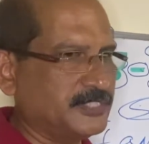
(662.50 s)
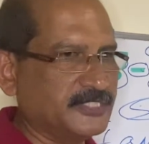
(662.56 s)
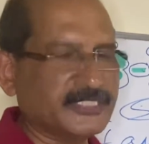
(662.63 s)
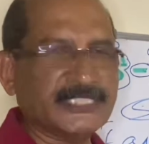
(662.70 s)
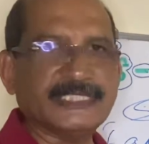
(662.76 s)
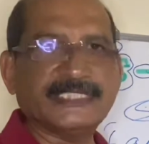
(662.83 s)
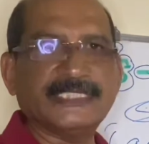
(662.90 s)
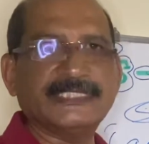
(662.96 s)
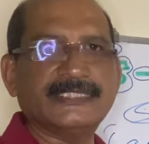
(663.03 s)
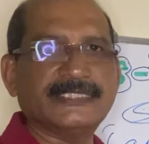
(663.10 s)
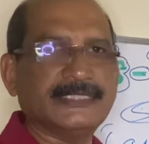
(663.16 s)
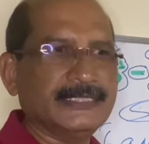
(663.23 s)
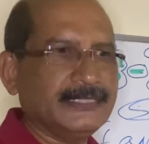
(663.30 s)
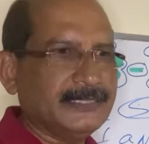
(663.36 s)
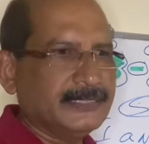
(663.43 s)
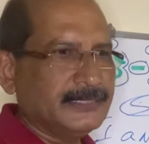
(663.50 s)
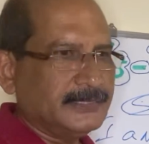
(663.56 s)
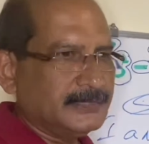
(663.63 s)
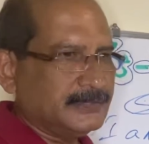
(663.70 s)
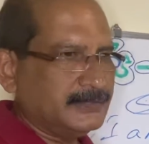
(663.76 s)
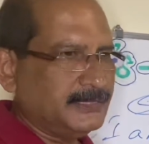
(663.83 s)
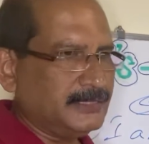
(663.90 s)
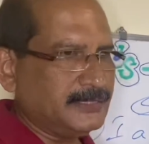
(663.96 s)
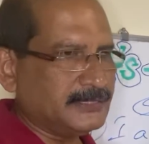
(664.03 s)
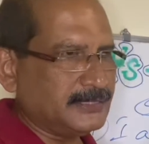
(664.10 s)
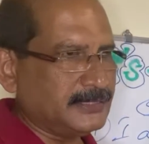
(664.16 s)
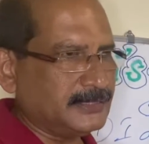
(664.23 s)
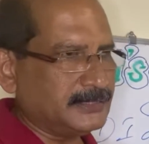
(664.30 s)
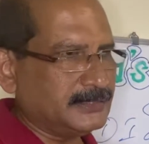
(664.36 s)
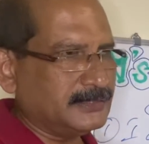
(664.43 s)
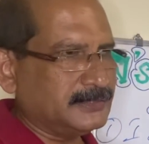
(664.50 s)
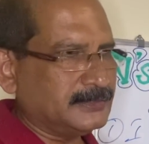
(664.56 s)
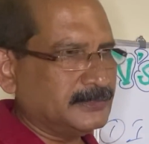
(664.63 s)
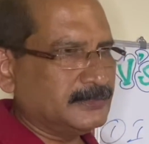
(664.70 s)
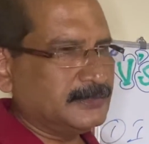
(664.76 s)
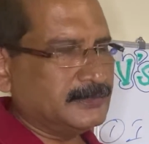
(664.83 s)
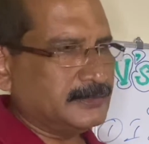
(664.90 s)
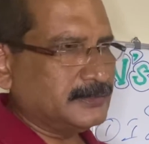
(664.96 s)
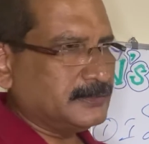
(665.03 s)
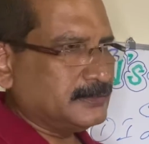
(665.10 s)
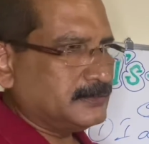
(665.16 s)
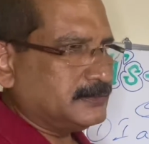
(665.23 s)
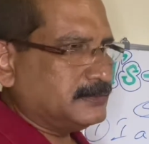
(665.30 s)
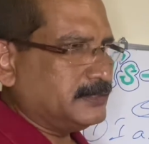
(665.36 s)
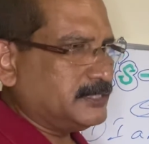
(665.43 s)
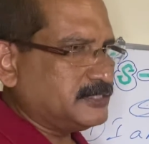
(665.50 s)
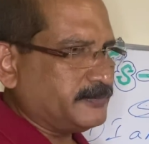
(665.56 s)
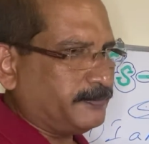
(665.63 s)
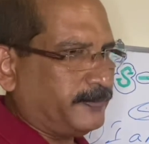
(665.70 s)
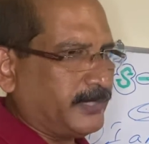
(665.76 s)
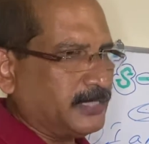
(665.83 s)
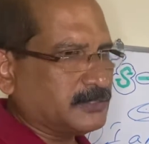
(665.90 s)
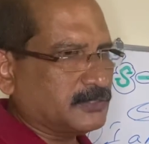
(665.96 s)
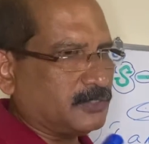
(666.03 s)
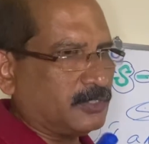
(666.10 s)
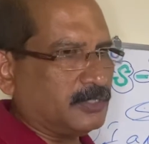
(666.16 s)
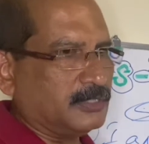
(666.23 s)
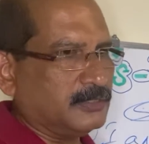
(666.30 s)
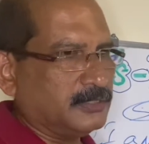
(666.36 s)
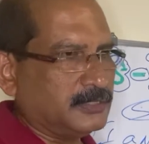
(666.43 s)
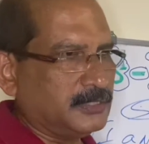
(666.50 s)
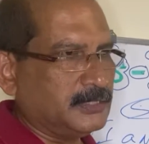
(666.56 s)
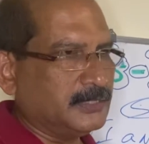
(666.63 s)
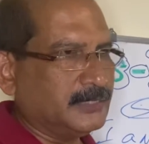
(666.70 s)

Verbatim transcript: discussions, there is a there is a part called